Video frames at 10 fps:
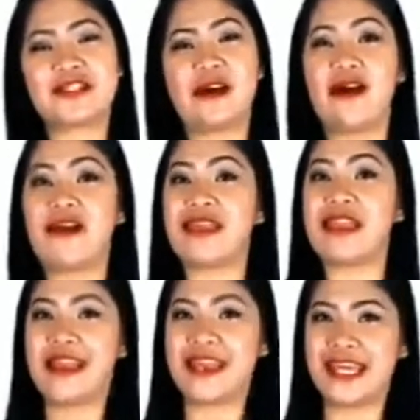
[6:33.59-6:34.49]
on
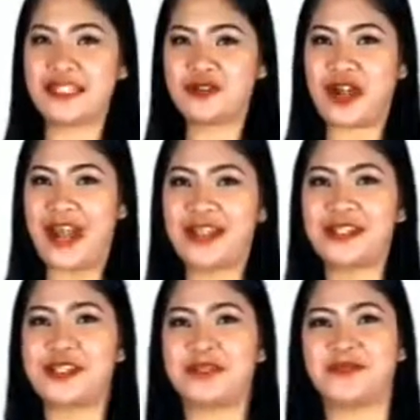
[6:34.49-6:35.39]
this triangle.